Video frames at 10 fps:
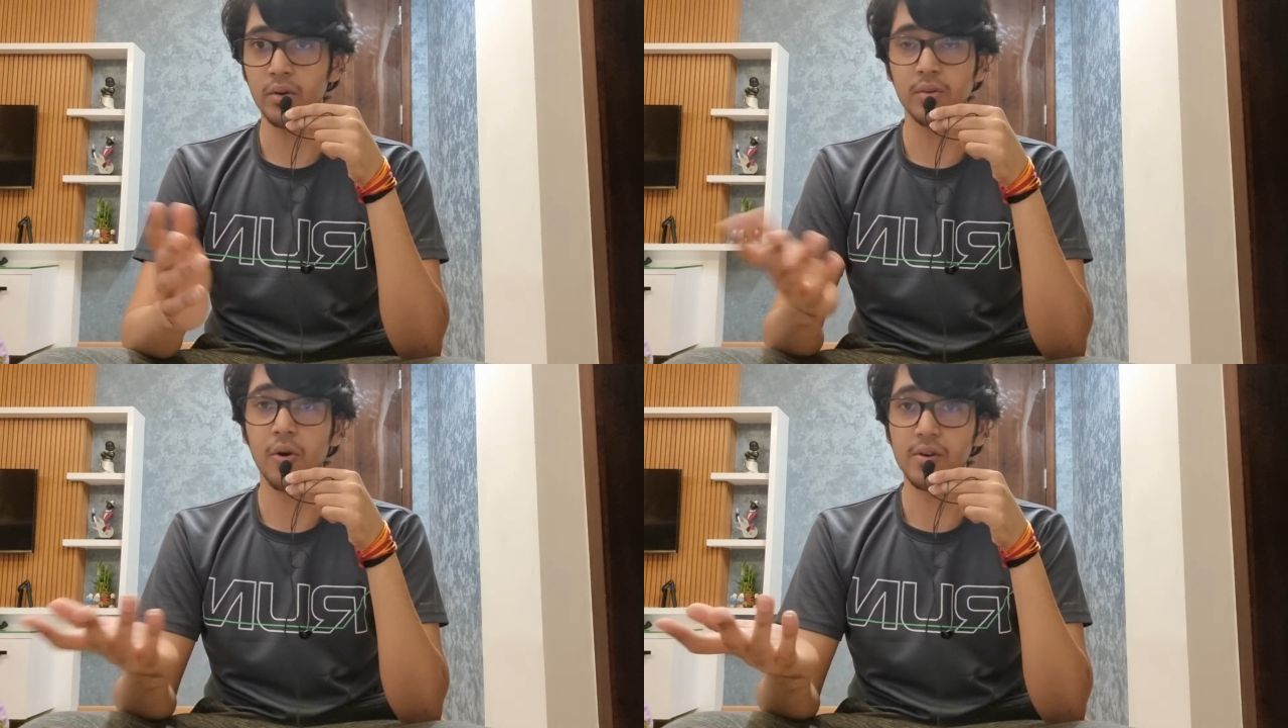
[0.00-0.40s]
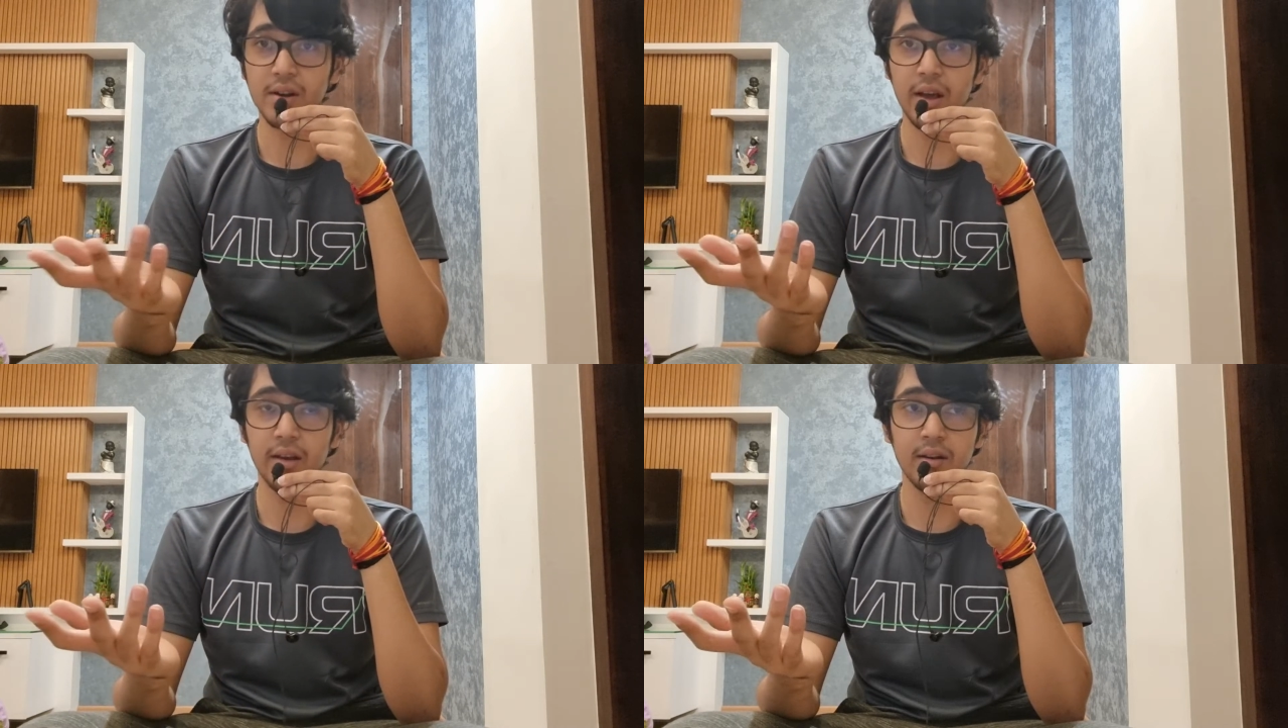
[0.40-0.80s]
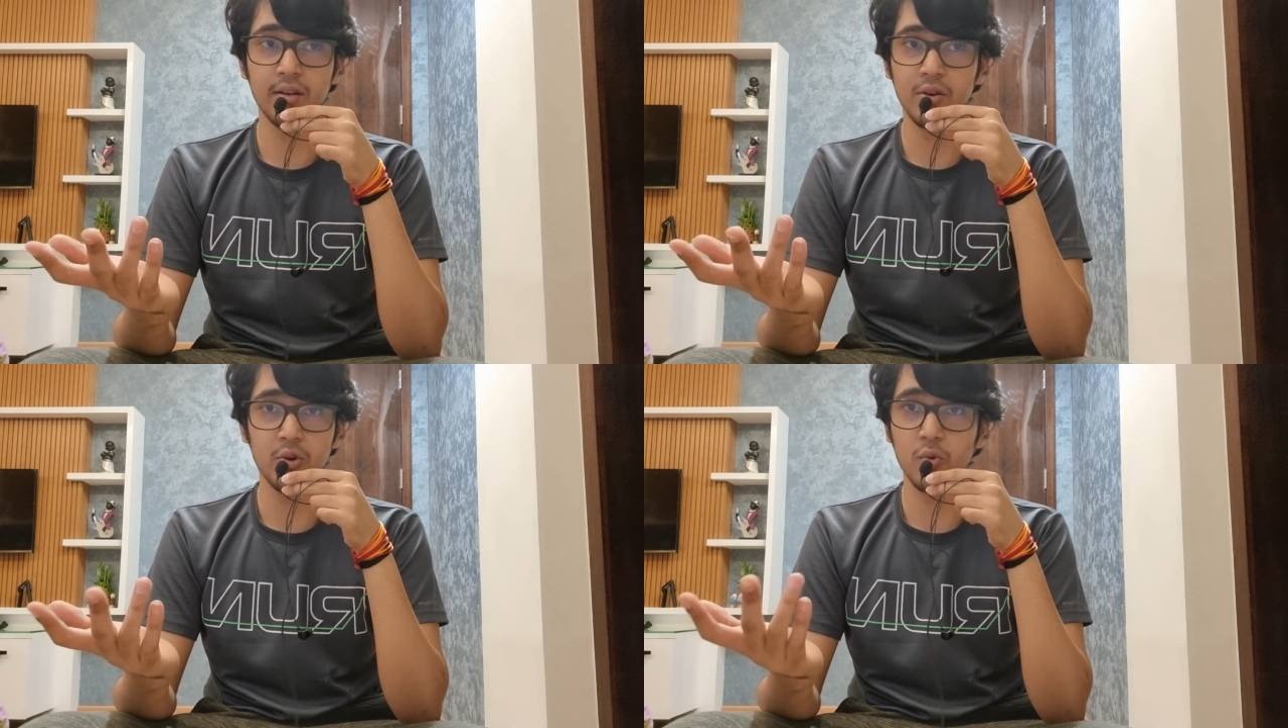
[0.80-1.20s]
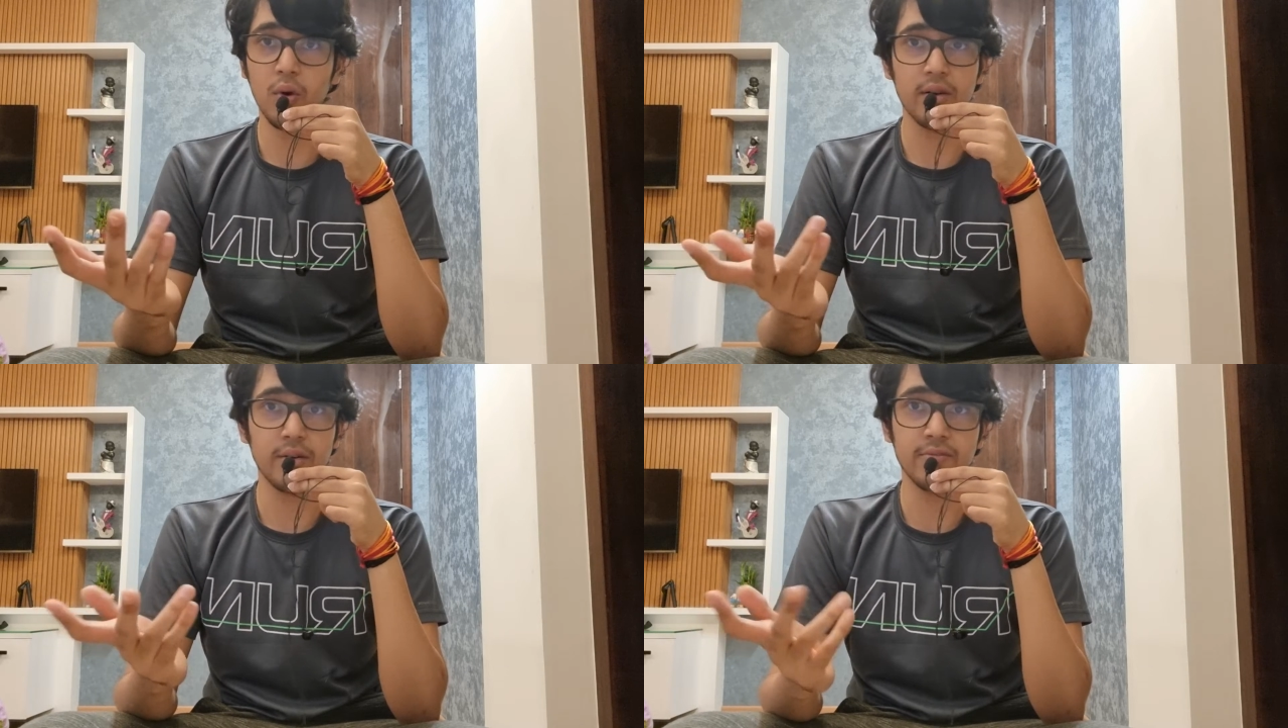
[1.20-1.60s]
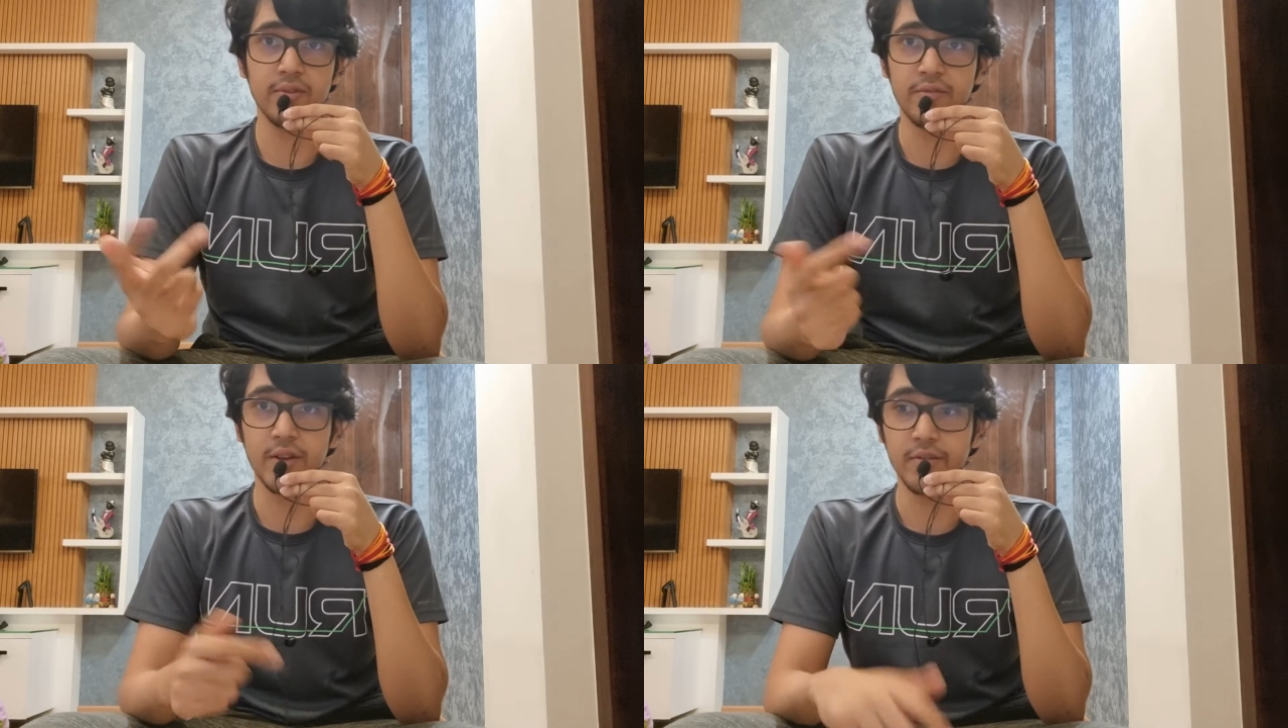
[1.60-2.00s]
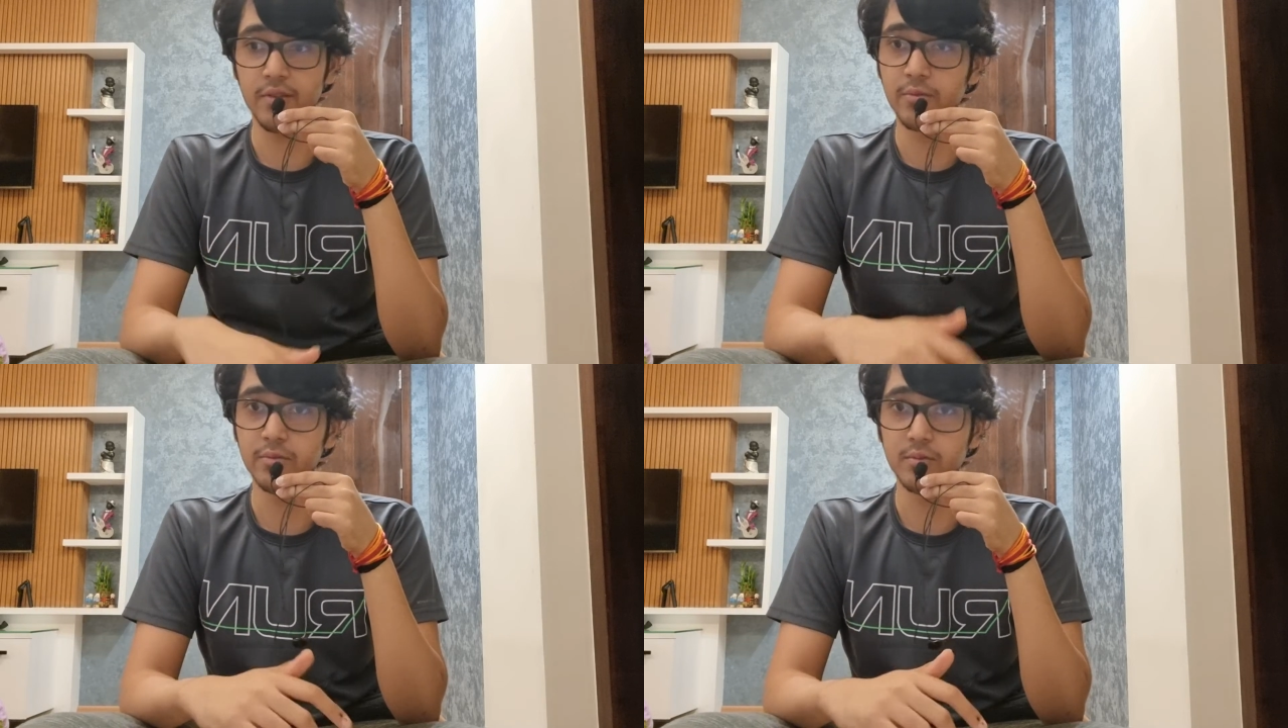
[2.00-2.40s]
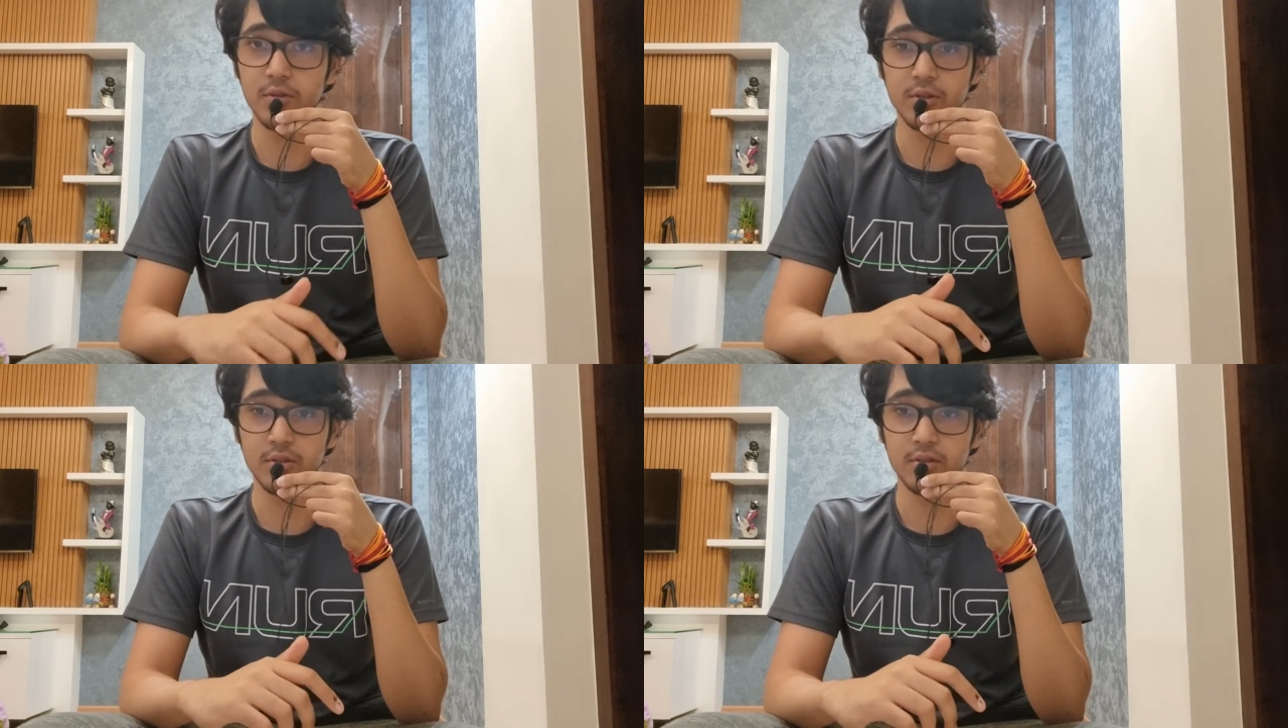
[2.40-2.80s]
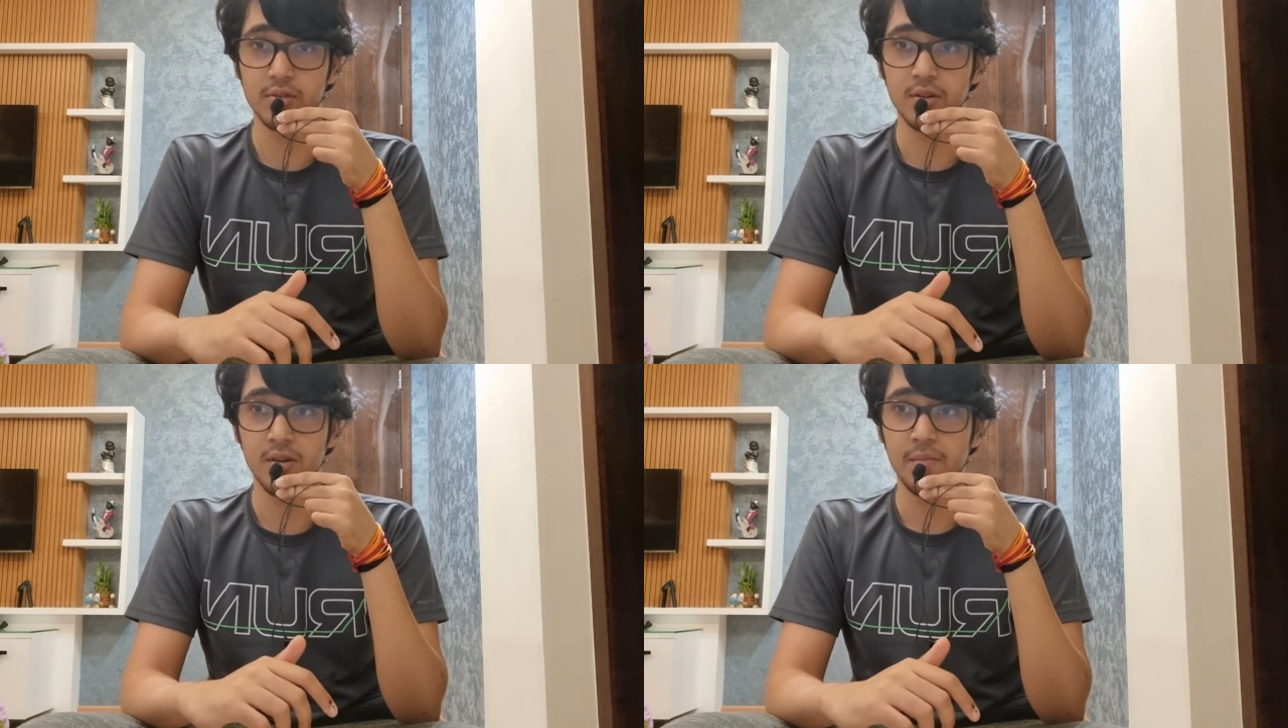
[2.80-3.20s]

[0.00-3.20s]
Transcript: It got like 250 views, which is